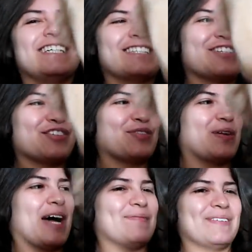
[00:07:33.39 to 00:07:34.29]
She's so
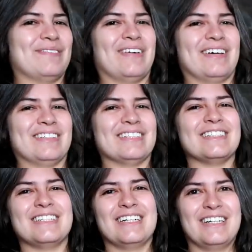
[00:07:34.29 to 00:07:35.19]
happy about it.
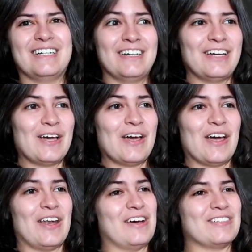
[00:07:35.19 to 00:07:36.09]

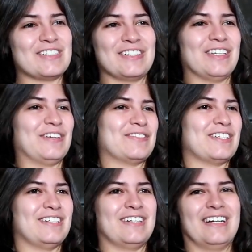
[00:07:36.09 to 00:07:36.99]
And now she leaves.
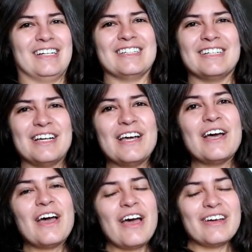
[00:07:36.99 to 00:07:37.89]
All right.
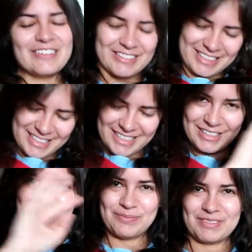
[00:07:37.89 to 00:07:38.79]
Anyways,
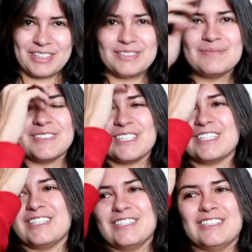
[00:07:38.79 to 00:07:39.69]
good
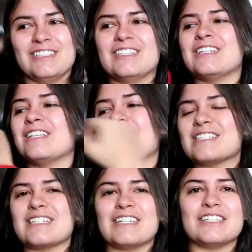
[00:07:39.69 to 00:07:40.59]
morning, y'all.
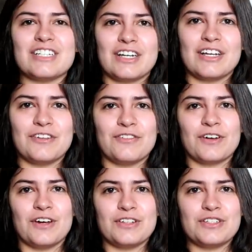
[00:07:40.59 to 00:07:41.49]
Last night, Jen and I
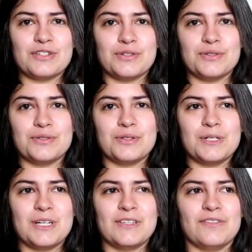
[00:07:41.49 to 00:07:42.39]
forgot to
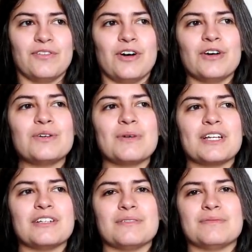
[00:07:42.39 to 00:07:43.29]
end the vlog. We
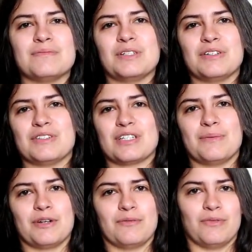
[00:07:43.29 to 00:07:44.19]
ended up, you know, just
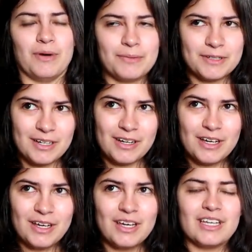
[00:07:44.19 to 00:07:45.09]
coming home from Walmart,
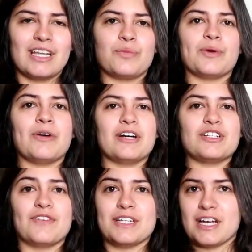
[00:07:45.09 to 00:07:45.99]
and then we
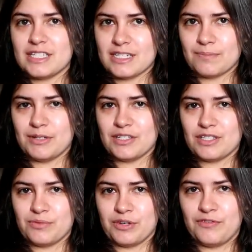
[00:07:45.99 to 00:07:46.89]
watched Fantastic
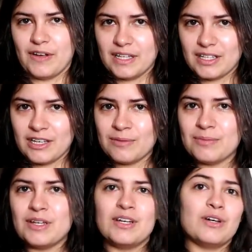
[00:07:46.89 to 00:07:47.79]
Beasts and Where to Find
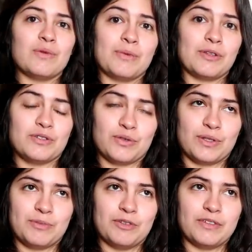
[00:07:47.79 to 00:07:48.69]
Them. We both
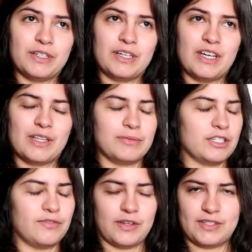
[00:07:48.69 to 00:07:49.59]
enjoyed the movie, and then we
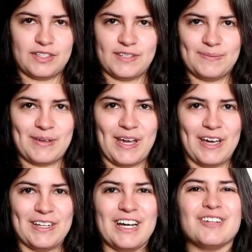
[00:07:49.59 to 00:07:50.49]
just fell asleep.
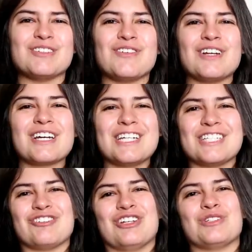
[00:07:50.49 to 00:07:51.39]
And I always find it kind of
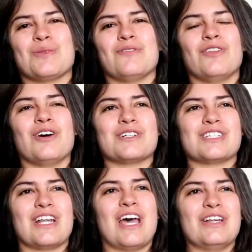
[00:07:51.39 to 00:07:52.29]
strange when the vlog
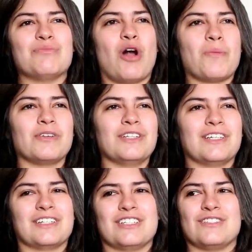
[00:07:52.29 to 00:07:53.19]
doesn't end properly,
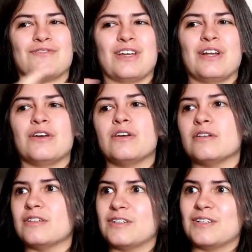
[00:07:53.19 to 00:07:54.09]
like it just fit.
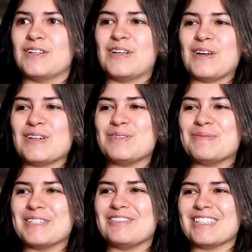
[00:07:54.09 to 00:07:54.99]
Are you
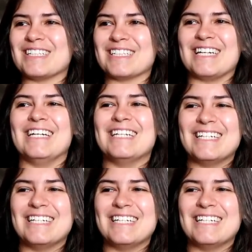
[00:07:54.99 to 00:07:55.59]
burping again?